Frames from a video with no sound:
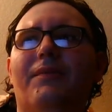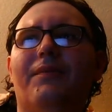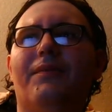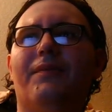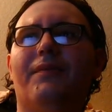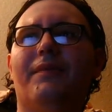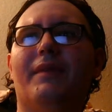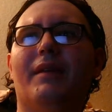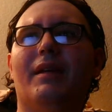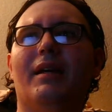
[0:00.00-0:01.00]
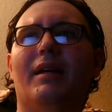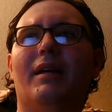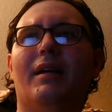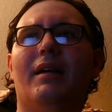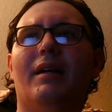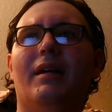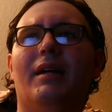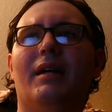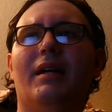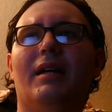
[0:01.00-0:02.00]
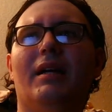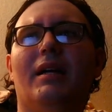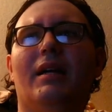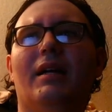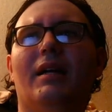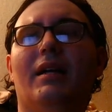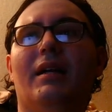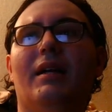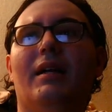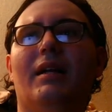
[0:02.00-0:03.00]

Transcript: Nobody speaks.